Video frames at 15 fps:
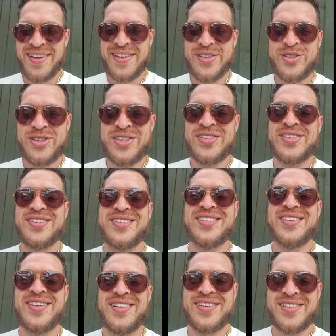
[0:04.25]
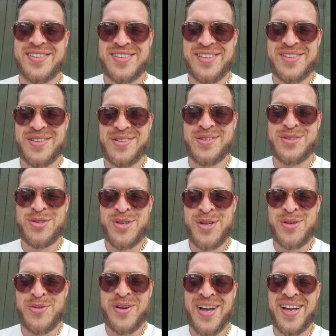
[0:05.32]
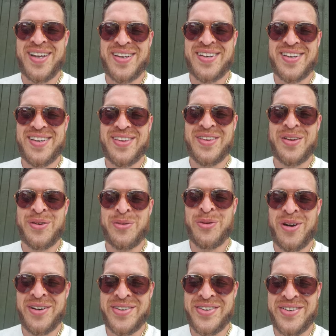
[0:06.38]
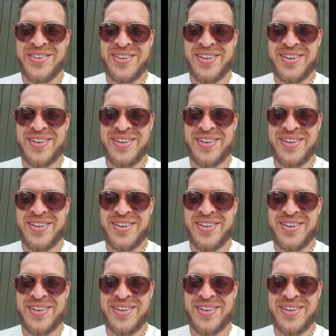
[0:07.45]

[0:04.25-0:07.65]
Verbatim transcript: Jesus said, drink wine, not water.